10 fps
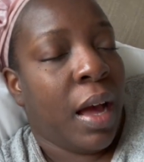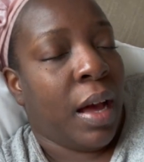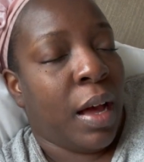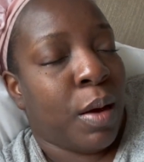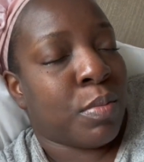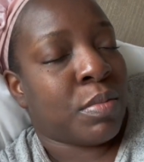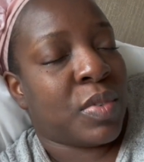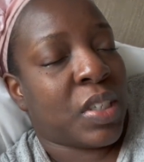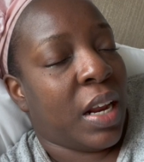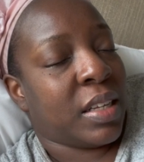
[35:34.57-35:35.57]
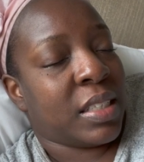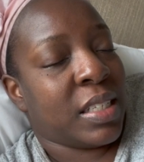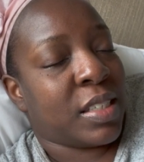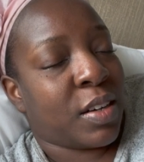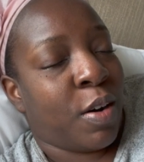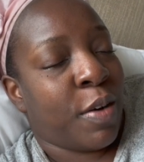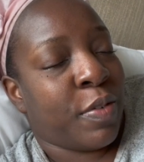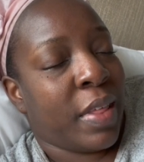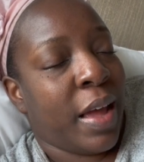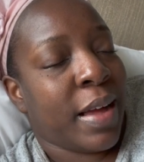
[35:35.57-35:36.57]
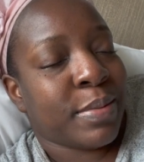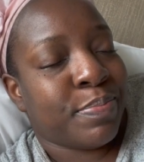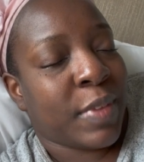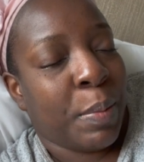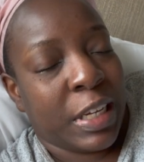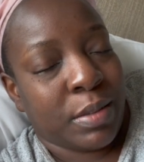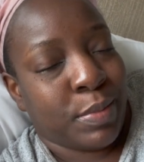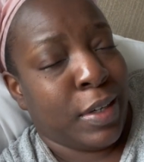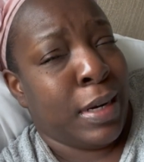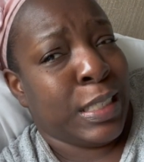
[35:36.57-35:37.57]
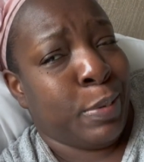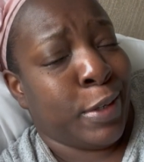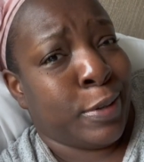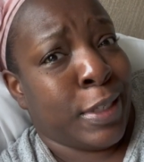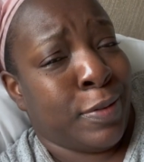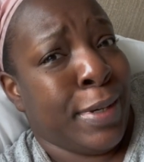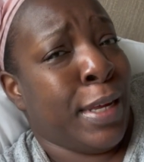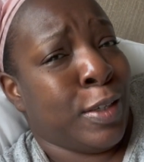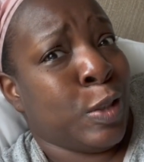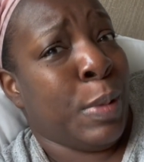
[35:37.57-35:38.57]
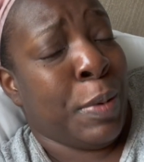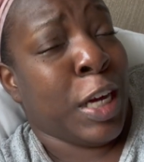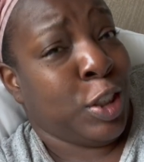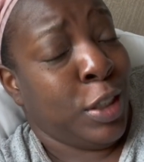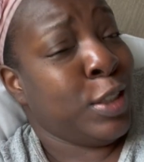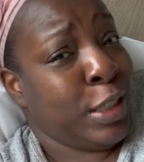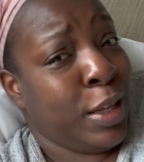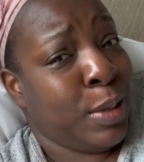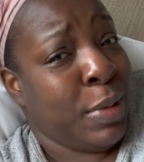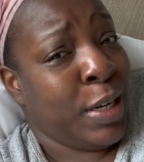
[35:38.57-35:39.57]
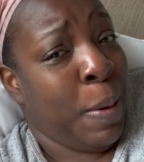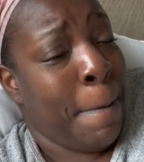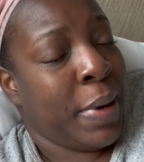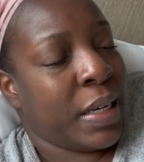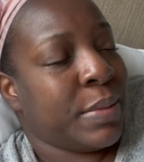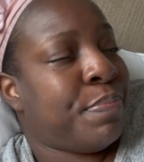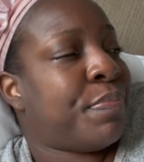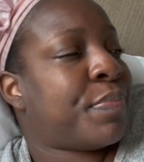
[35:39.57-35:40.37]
Um, shout out to Instacart for that. I mean, they're not sponsoring this video, so maybe I shouldn't shout them out, but